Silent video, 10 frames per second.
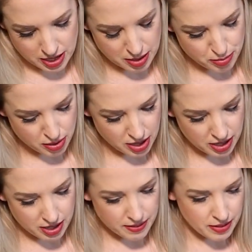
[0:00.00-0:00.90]
I had
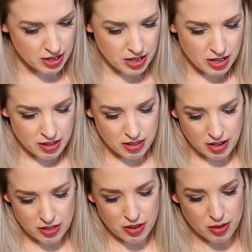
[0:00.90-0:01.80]
brought
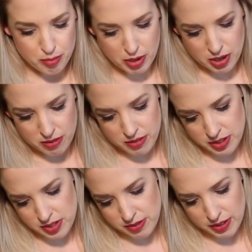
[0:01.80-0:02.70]
the other part of
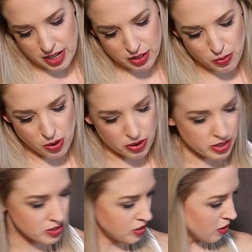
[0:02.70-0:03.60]
this fly-on-the-wall
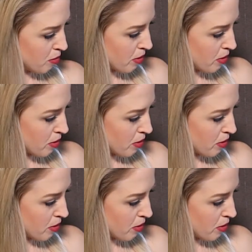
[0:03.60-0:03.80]
easel,